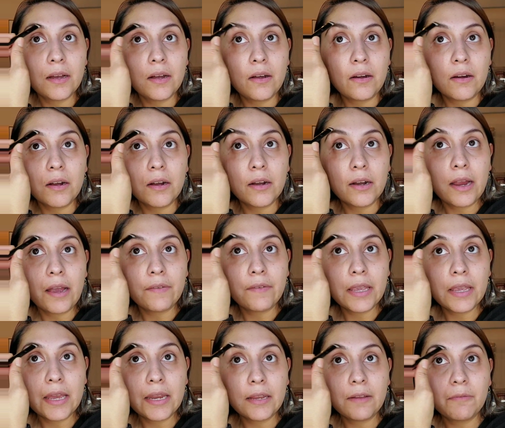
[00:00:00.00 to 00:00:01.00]
are
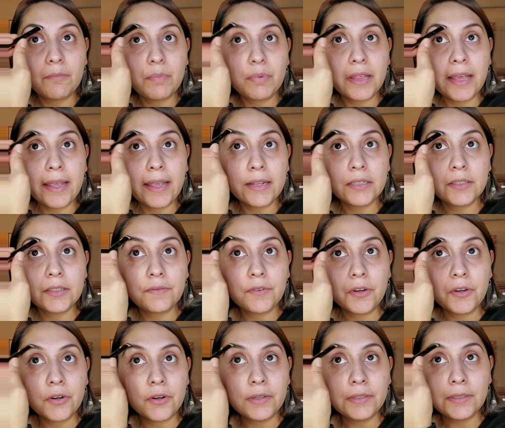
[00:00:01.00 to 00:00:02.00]
having any plans
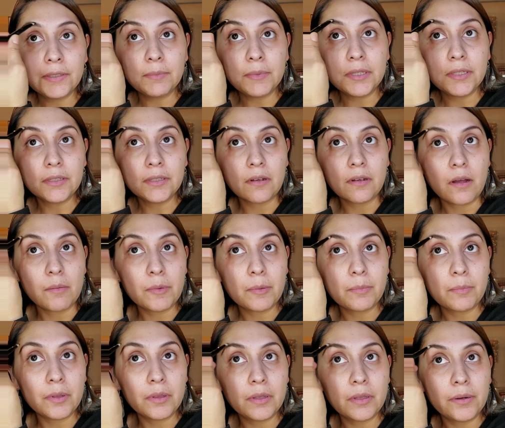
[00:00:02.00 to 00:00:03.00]
for Christmas,
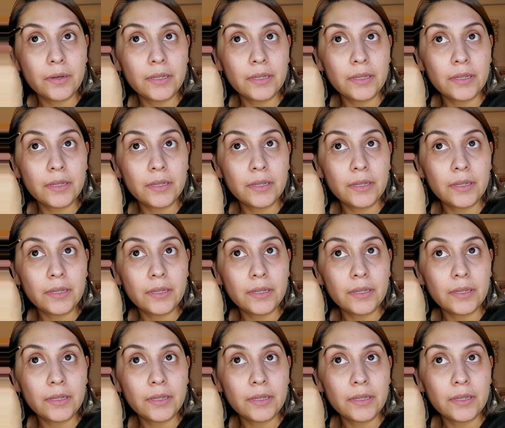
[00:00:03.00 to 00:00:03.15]
comment below.